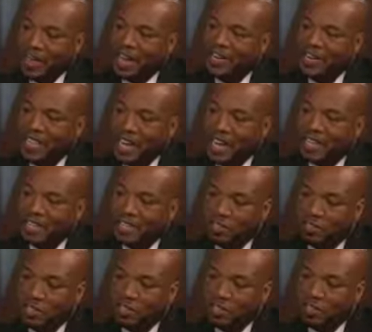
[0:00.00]
education
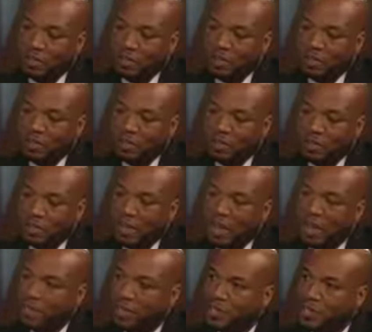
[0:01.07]
is really what
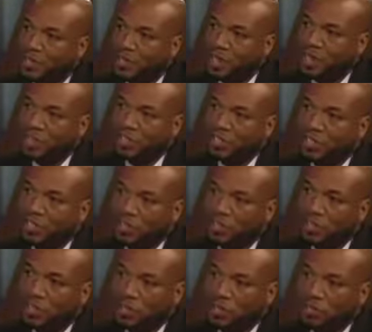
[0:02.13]
prepares you and sets
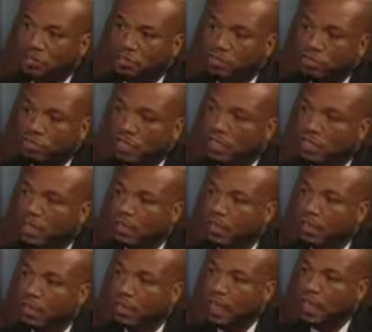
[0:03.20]
your
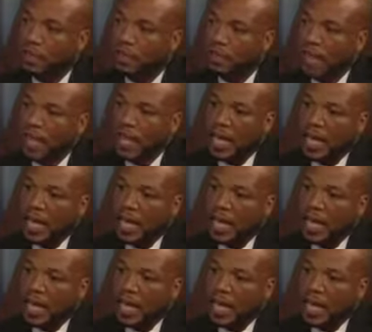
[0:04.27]
trajectory for life.